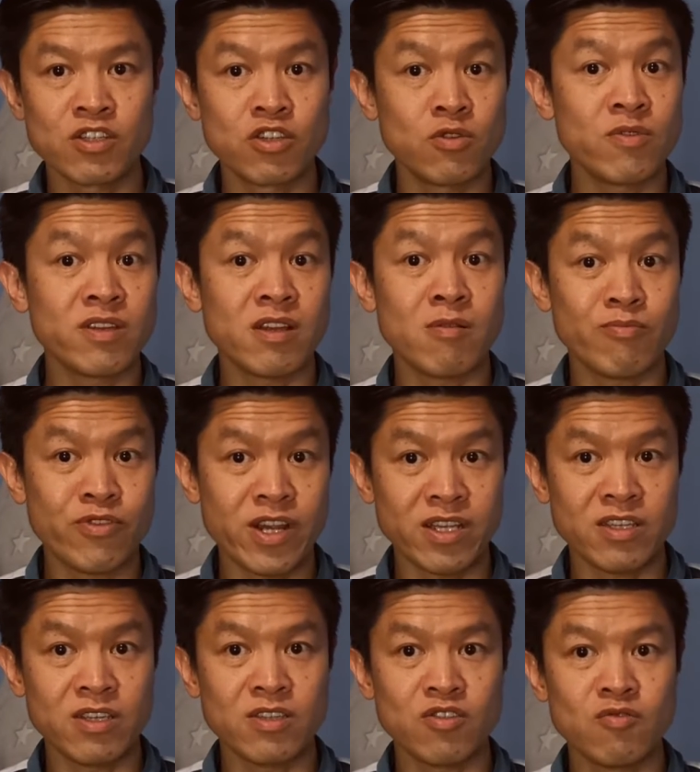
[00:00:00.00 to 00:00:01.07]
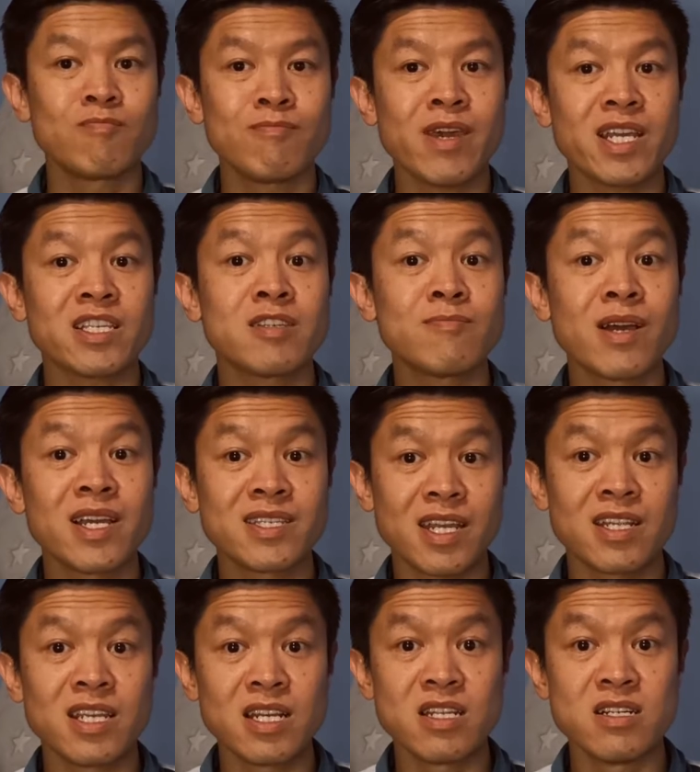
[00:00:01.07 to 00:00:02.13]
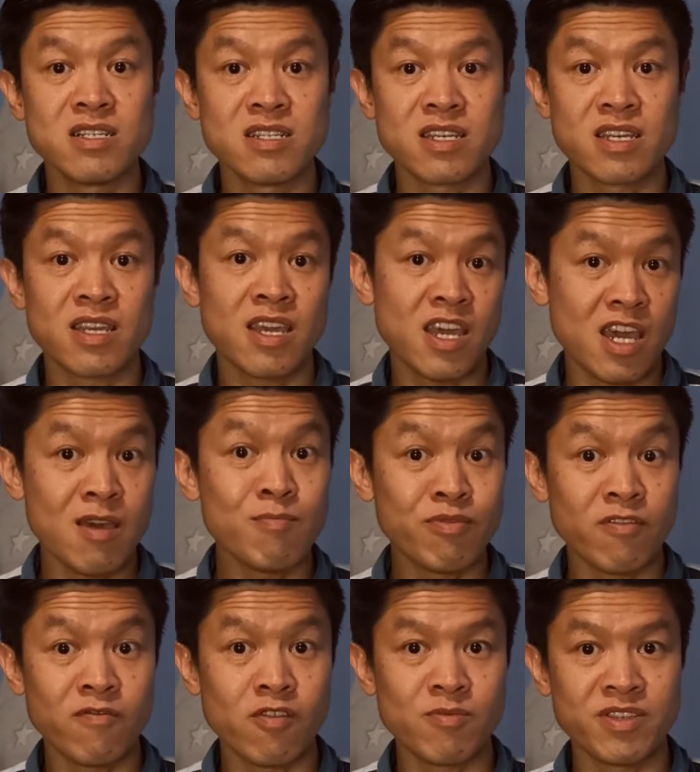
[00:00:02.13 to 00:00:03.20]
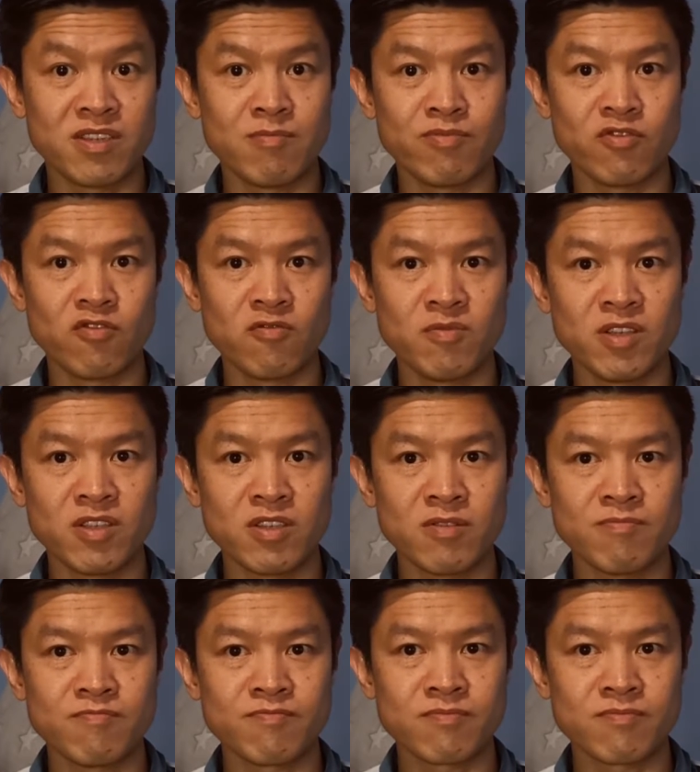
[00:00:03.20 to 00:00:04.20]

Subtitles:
during our practice to maximize any learning and performance improvements.